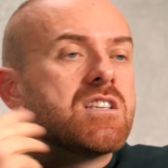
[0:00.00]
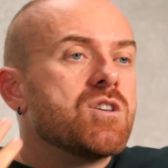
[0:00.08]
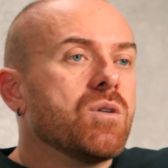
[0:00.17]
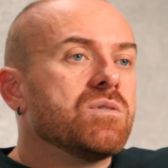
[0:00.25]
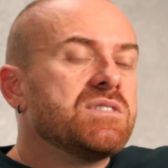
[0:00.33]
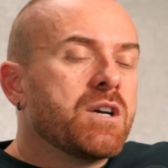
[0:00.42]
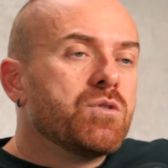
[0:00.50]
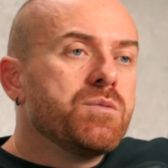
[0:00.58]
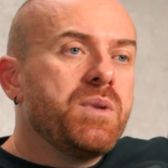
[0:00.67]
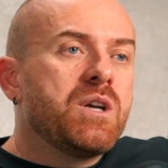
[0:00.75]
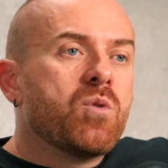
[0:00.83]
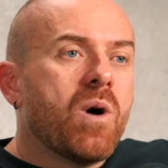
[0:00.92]
So they could
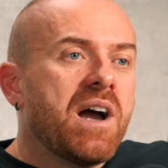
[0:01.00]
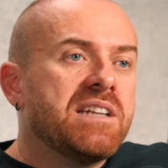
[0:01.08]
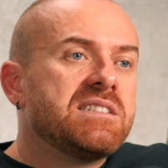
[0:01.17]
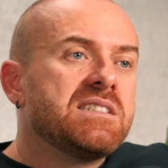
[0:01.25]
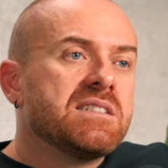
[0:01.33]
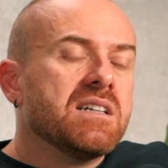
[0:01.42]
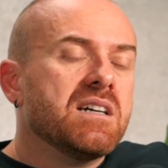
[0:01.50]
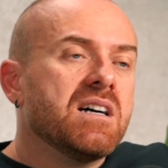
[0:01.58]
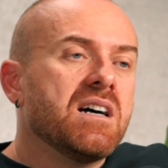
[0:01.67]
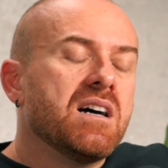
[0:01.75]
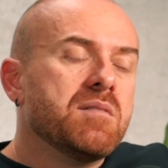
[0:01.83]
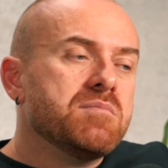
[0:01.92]
be quite
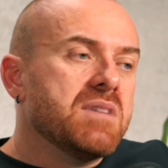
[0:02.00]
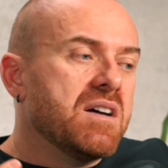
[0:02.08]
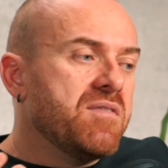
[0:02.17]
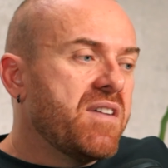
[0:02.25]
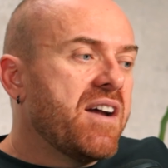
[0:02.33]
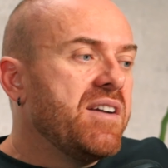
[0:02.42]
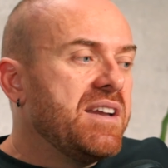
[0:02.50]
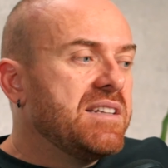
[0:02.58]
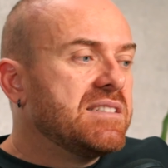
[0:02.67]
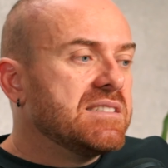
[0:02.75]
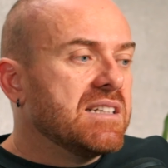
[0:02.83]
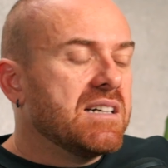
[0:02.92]
a
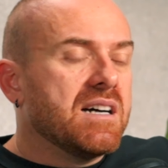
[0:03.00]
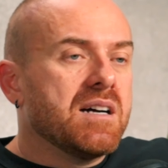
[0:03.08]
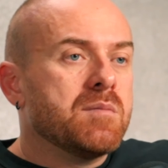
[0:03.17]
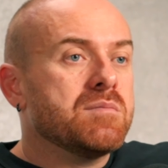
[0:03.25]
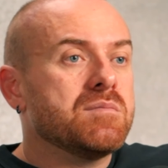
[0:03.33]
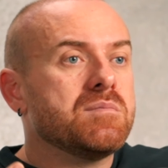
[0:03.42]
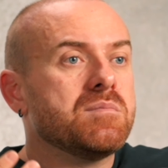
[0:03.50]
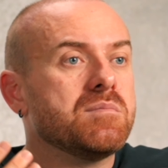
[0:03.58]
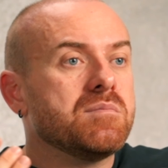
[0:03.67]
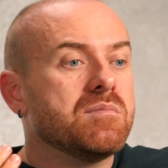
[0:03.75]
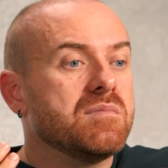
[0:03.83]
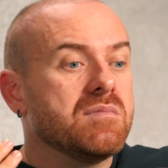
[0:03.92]
varied,
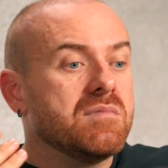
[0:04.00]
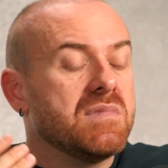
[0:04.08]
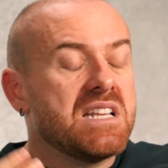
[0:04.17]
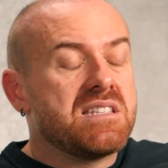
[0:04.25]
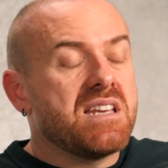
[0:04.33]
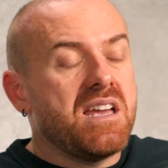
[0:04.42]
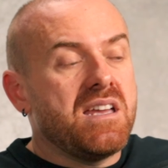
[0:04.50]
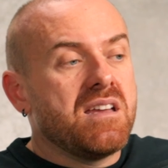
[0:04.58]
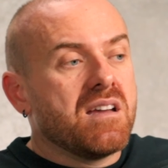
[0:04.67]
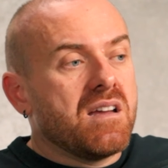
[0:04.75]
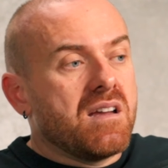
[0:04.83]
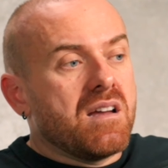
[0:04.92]
let's say,
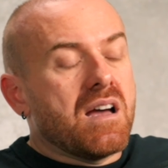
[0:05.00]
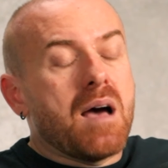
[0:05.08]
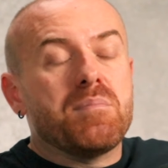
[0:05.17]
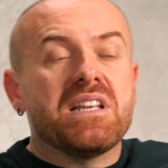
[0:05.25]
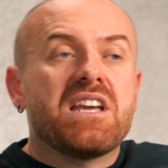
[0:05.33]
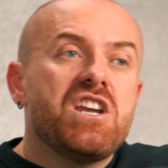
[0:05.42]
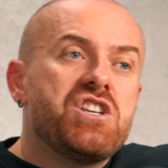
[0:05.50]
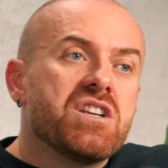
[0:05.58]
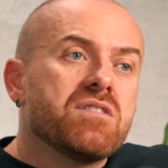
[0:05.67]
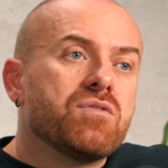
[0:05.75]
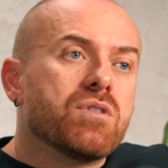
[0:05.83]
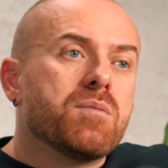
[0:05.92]

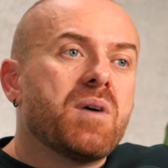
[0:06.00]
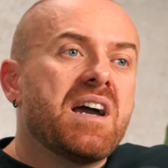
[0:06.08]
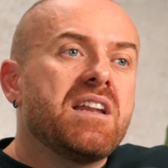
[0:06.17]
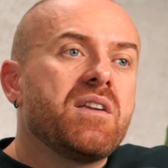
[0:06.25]
application for piling